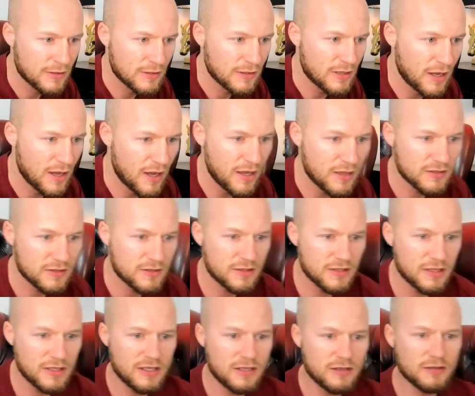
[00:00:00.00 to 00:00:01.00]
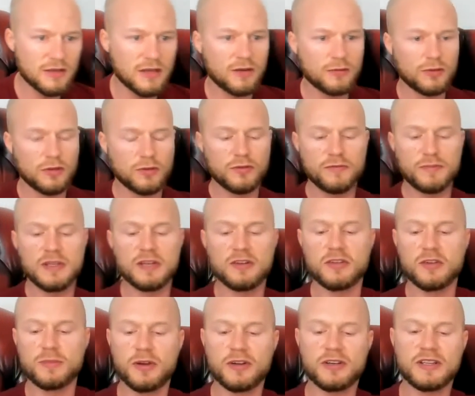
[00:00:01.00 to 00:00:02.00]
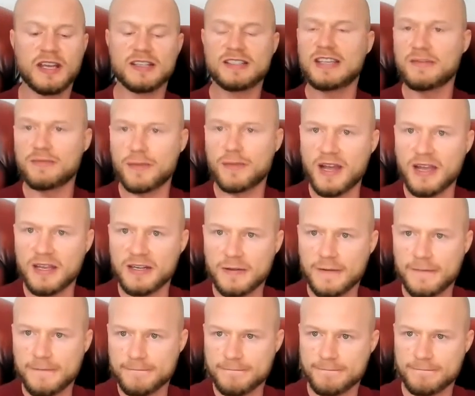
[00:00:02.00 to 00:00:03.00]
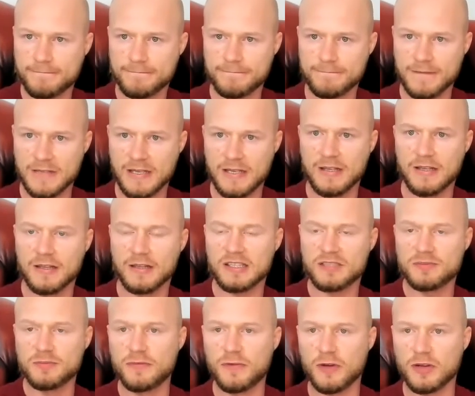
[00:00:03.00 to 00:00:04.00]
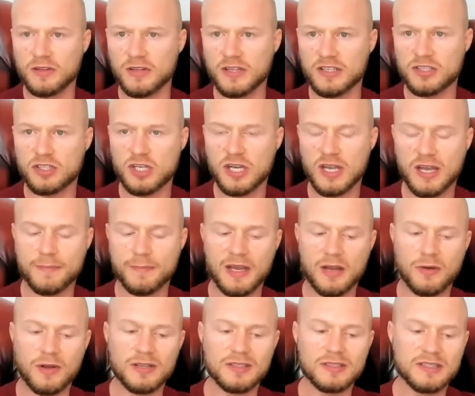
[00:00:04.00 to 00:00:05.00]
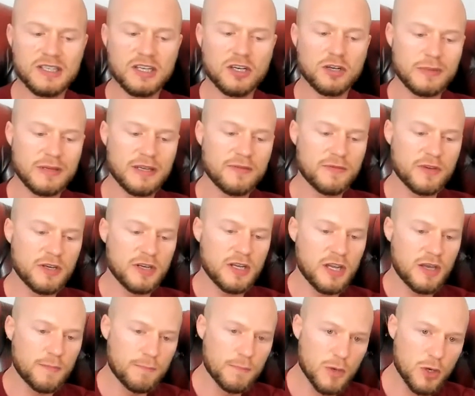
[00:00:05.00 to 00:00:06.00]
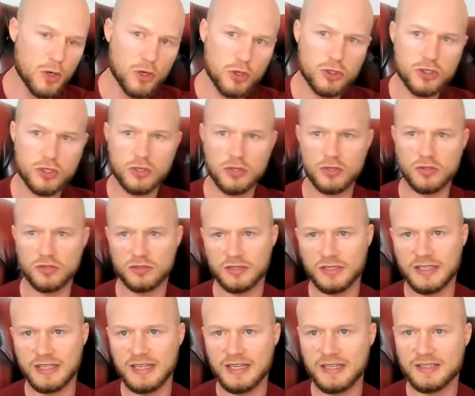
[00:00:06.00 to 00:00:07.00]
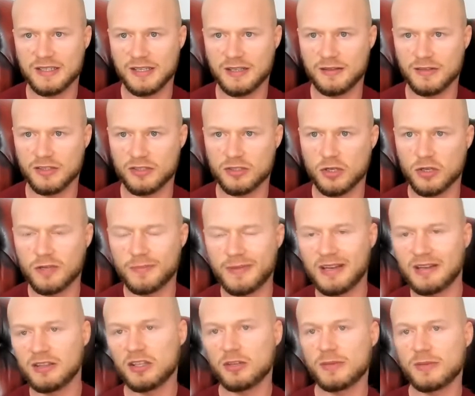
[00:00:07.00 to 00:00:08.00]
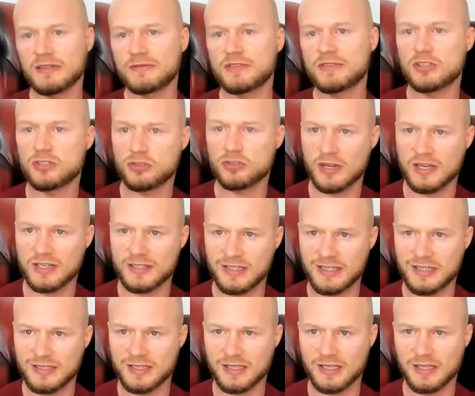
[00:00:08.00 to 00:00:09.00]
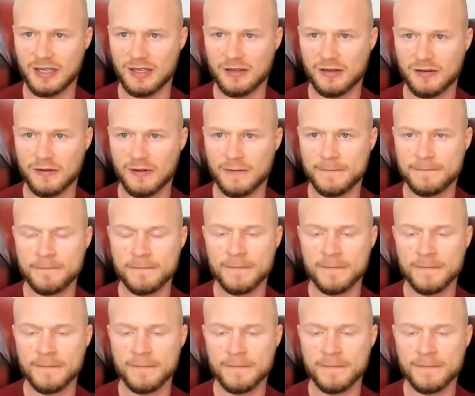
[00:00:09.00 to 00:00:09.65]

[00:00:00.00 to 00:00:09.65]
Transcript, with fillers: Can't see how long we've been on the podcast. Never mind. Let's move on and let's chat about a little bit of an emotional eating. Let's talk about a little bit of stress eating and